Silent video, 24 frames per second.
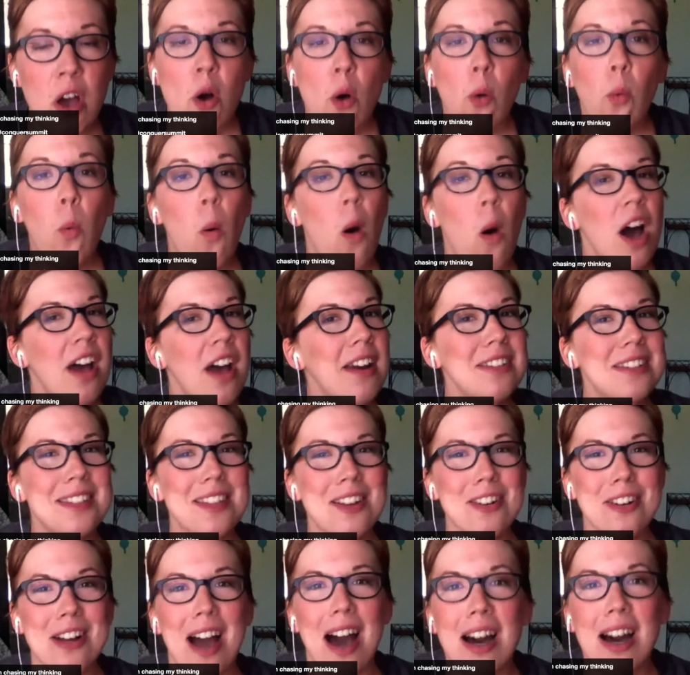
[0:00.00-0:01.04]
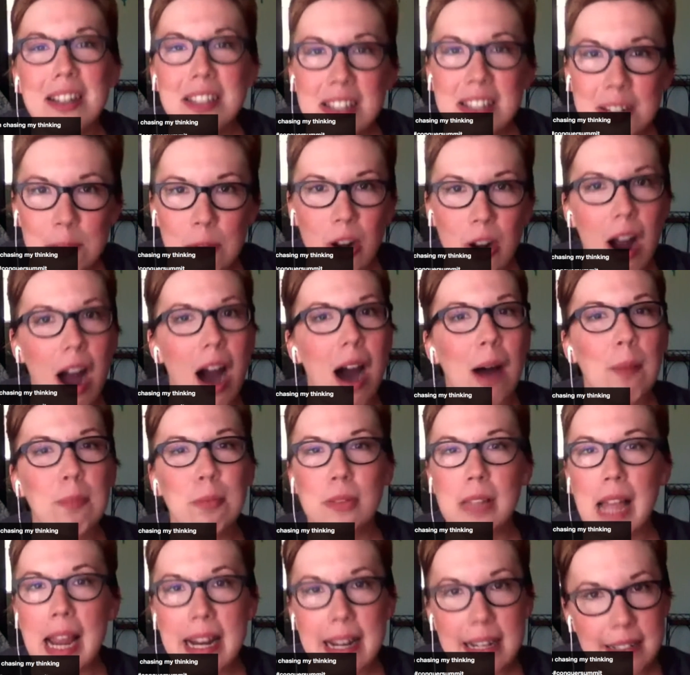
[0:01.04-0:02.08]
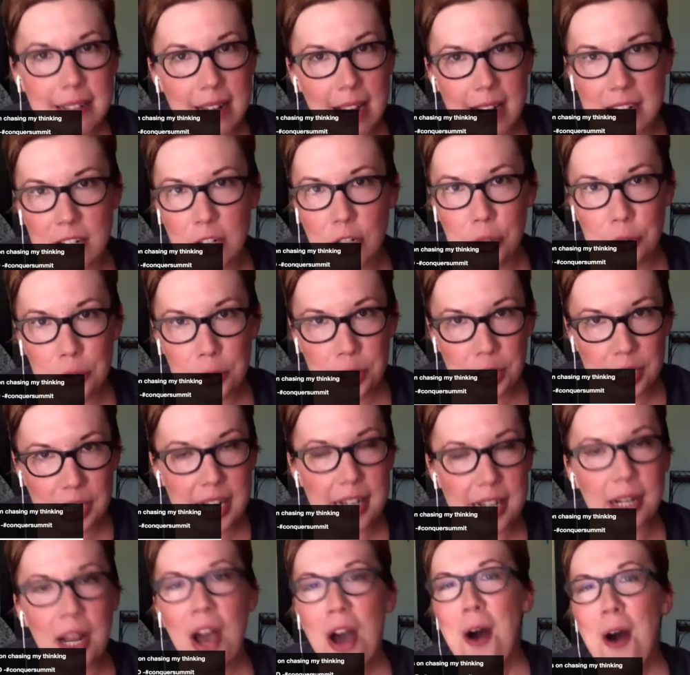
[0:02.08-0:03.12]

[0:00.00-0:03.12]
What is their customer up late at night Googling?